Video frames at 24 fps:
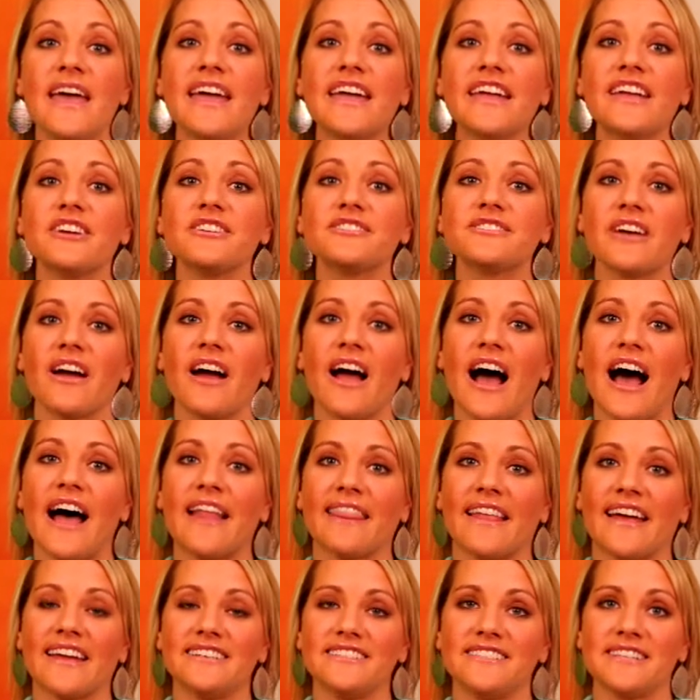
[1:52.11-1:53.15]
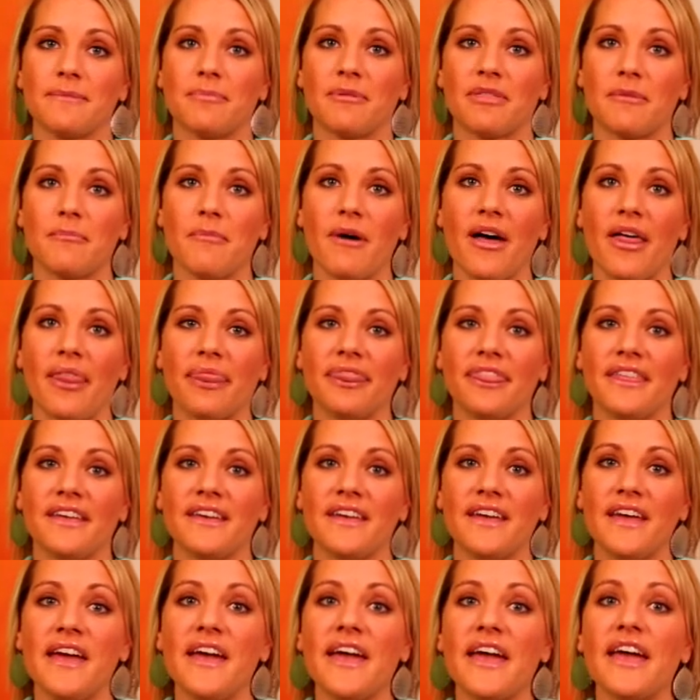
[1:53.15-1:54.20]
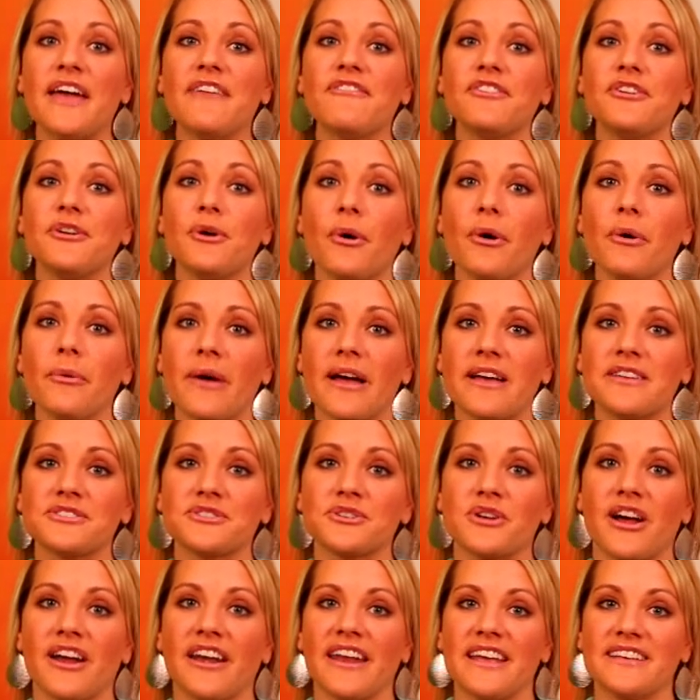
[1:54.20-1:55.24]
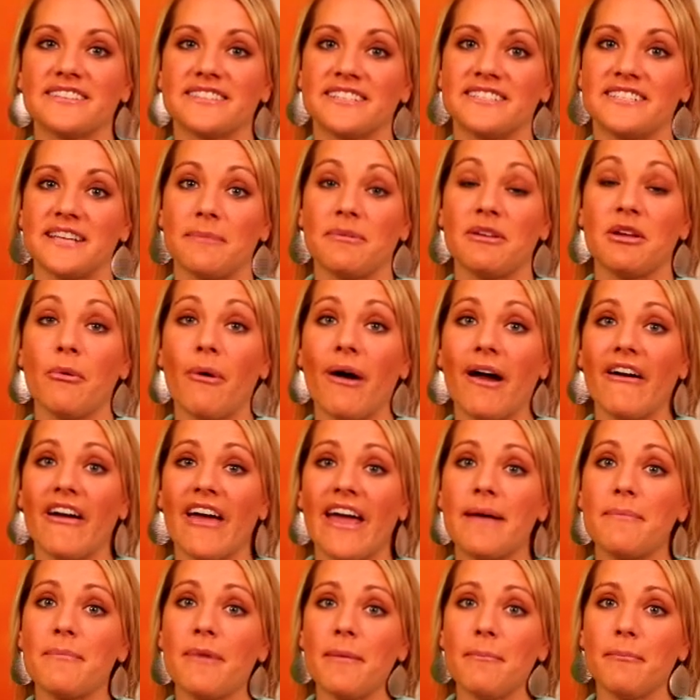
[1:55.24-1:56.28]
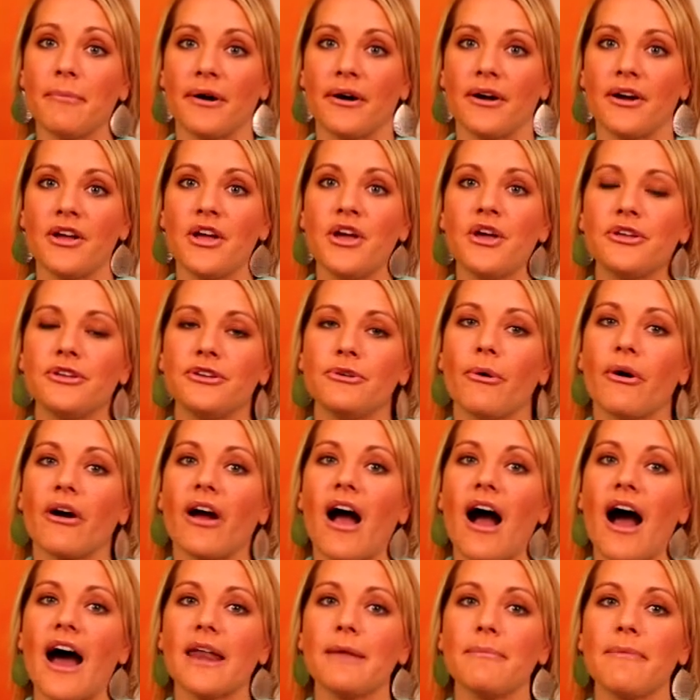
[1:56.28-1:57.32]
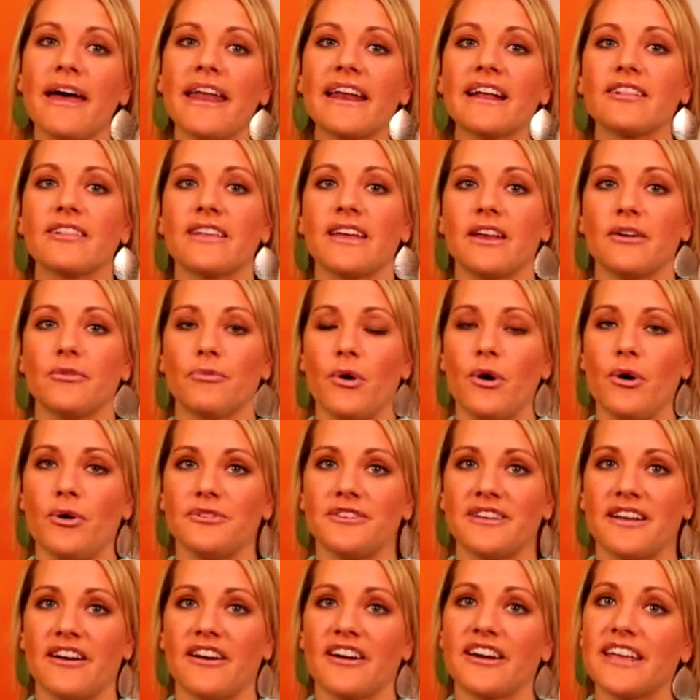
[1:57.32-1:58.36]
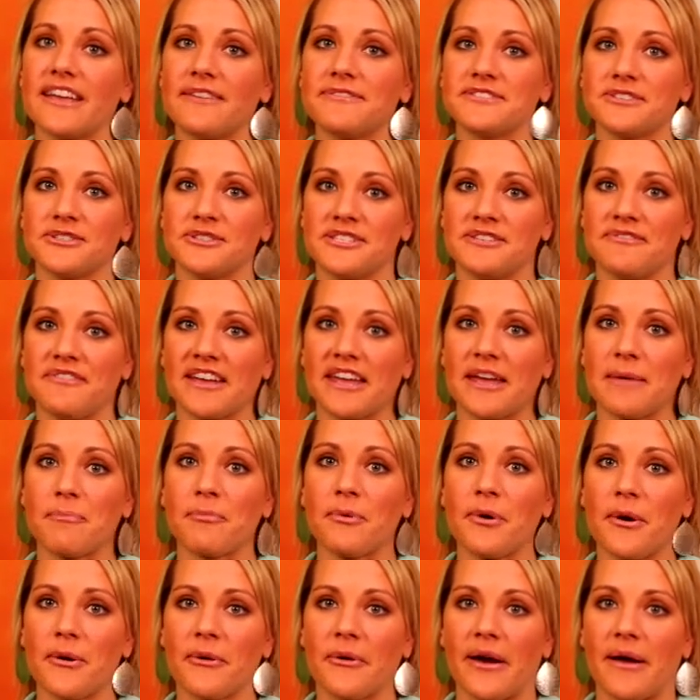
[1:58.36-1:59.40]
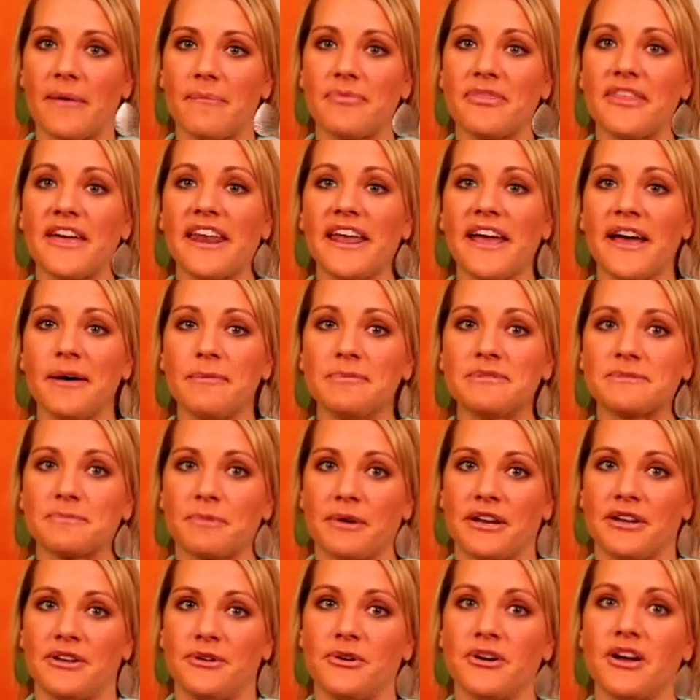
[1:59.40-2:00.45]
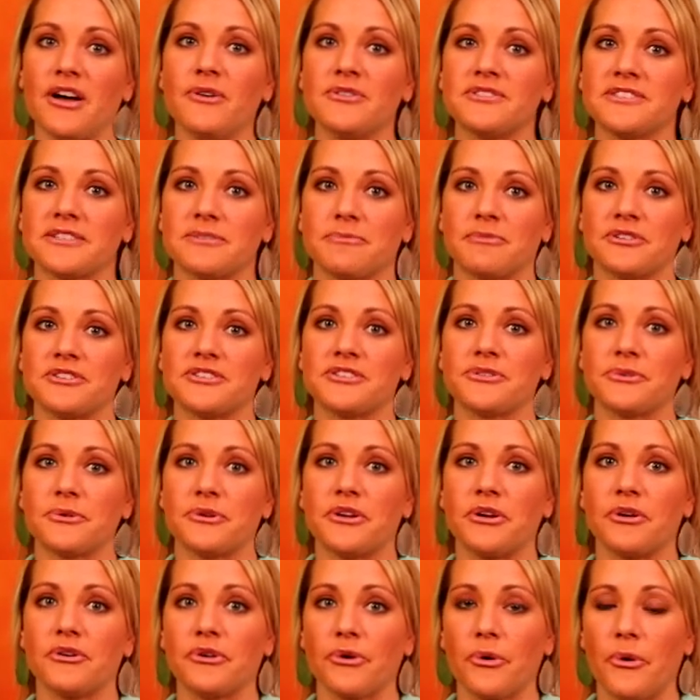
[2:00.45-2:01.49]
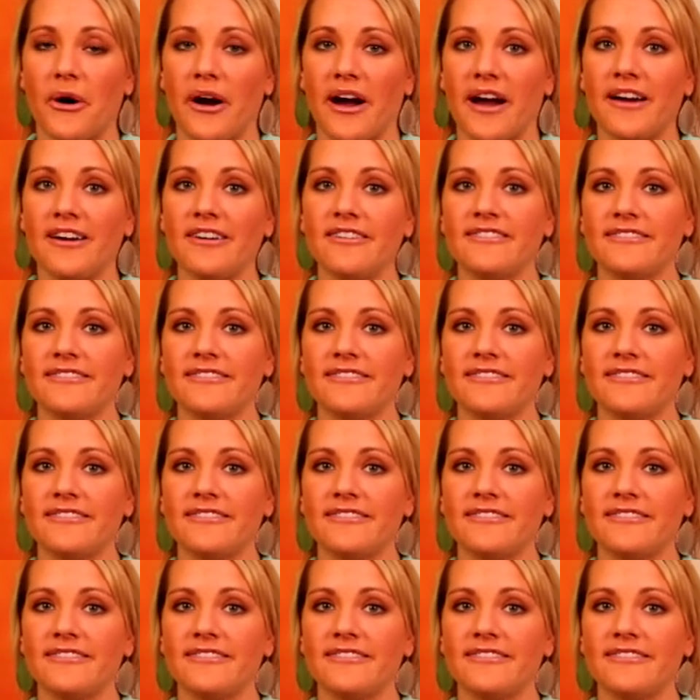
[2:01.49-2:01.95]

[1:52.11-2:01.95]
Here's our hotline tip of the month. If your restaurant is a WRA member, you are automatically enrolled in our gift certificate program that helps bring new customers through your door.